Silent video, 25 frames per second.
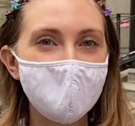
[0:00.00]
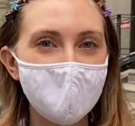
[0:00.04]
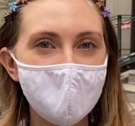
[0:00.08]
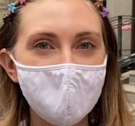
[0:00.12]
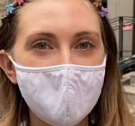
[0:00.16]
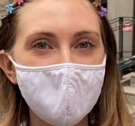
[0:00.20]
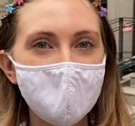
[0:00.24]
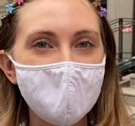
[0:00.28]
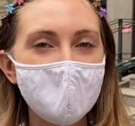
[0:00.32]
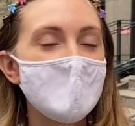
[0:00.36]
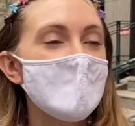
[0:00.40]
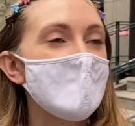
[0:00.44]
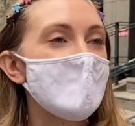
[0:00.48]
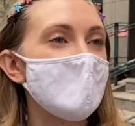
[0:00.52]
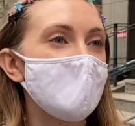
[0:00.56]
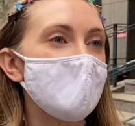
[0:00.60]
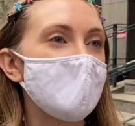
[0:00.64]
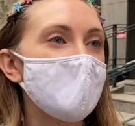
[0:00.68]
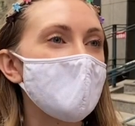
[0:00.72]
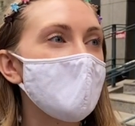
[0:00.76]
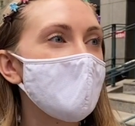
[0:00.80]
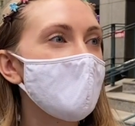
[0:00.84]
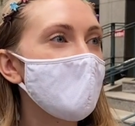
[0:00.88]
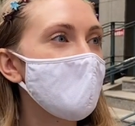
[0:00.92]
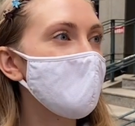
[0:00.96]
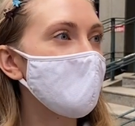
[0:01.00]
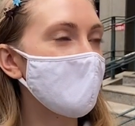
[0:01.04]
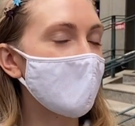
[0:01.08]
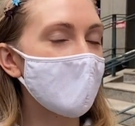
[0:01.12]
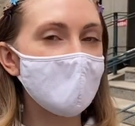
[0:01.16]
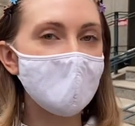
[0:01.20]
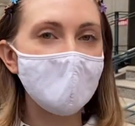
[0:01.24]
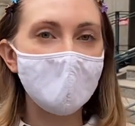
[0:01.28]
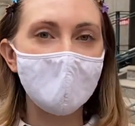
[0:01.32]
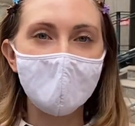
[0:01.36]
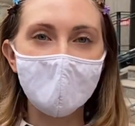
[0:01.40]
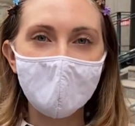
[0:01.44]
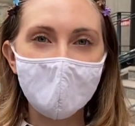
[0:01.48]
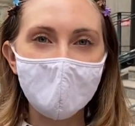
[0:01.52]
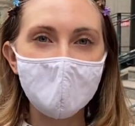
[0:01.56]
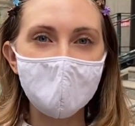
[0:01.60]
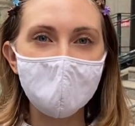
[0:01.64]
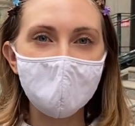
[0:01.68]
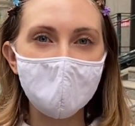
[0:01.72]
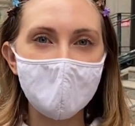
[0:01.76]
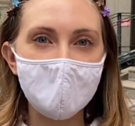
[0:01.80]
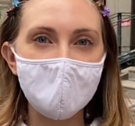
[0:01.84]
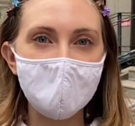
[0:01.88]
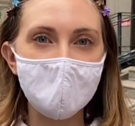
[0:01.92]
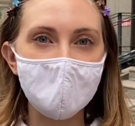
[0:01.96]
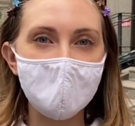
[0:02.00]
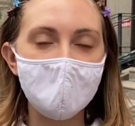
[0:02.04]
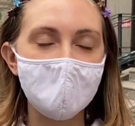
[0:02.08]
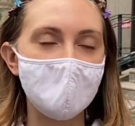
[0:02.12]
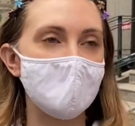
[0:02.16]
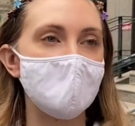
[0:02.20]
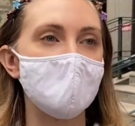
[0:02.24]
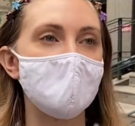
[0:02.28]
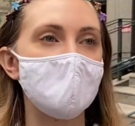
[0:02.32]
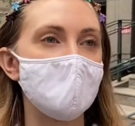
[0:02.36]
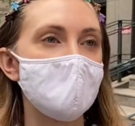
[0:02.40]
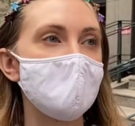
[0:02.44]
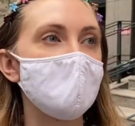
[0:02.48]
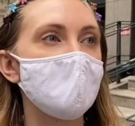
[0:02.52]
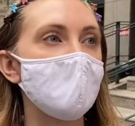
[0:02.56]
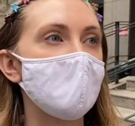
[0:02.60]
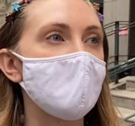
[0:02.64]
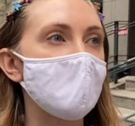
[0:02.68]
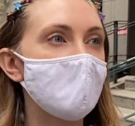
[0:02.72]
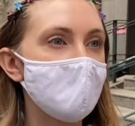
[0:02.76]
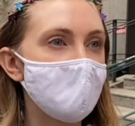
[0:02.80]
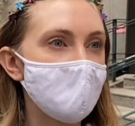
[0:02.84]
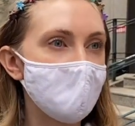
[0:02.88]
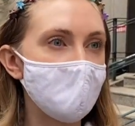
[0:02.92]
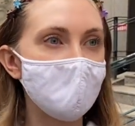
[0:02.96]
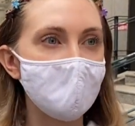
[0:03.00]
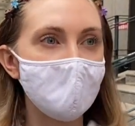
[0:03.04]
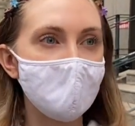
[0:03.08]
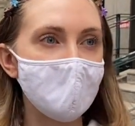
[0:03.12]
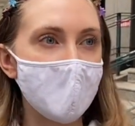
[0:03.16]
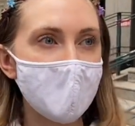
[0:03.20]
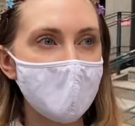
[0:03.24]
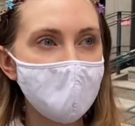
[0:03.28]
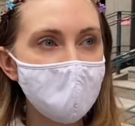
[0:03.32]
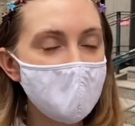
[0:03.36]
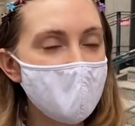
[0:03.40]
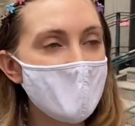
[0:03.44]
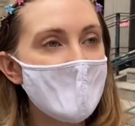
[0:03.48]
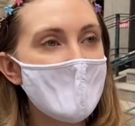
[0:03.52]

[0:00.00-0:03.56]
moment. The way that I find all of these places is just going onto Google Maps